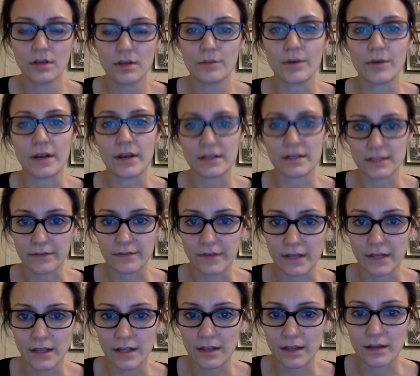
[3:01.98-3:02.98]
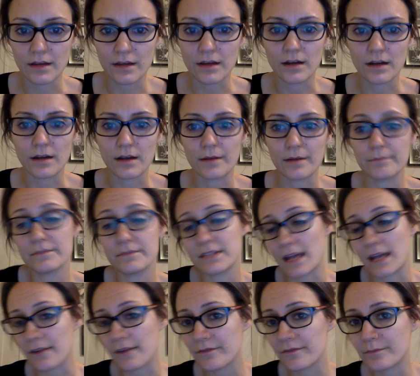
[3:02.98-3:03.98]
productivity,
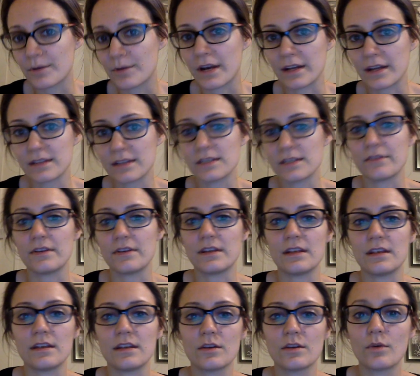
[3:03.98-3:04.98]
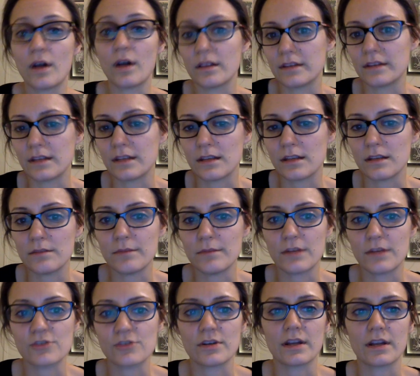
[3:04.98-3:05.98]
staff productivity, quality
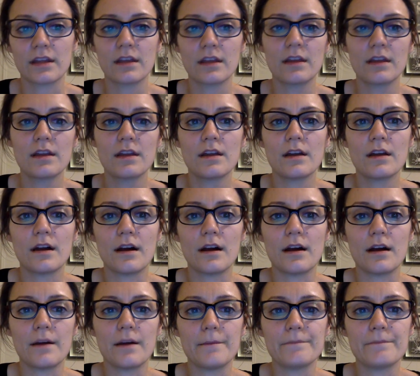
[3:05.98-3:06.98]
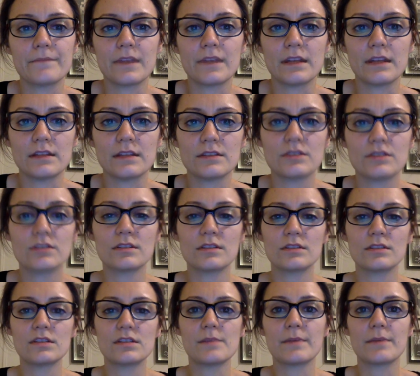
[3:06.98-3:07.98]
metric, and it's
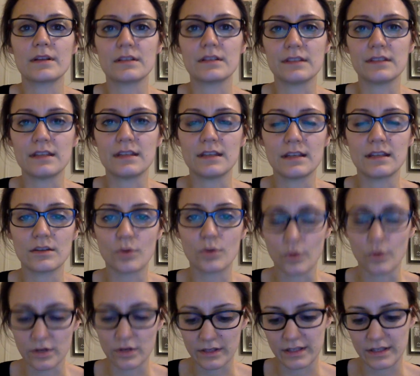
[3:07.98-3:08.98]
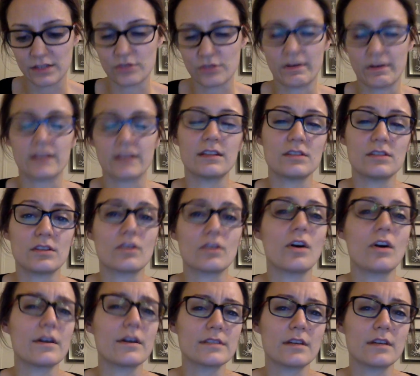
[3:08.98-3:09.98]
typically correlated directly to the
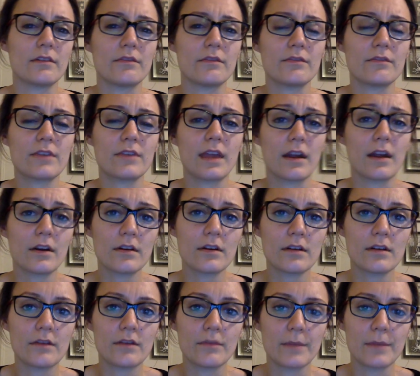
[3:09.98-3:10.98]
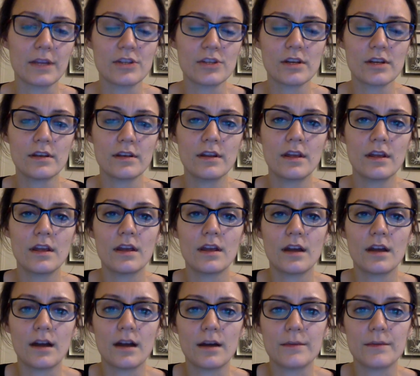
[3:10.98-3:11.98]
cost of care of a patient.
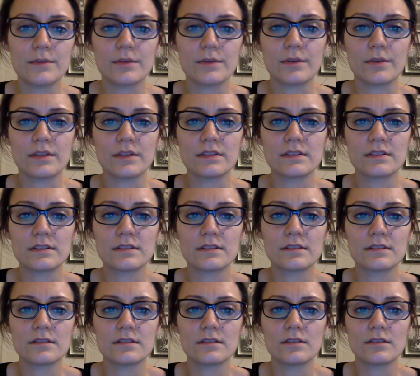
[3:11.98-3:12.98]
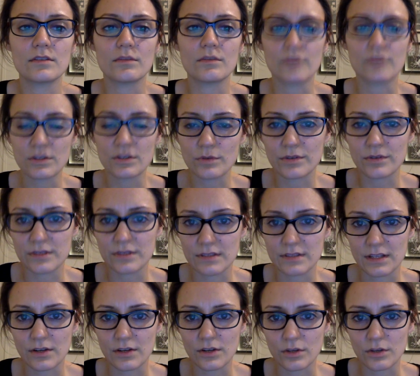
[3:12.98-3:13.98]
So it's the resources
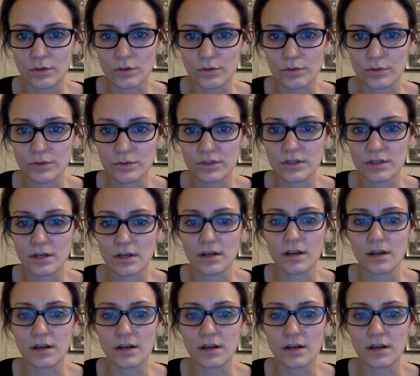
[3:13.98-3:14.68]
that are used,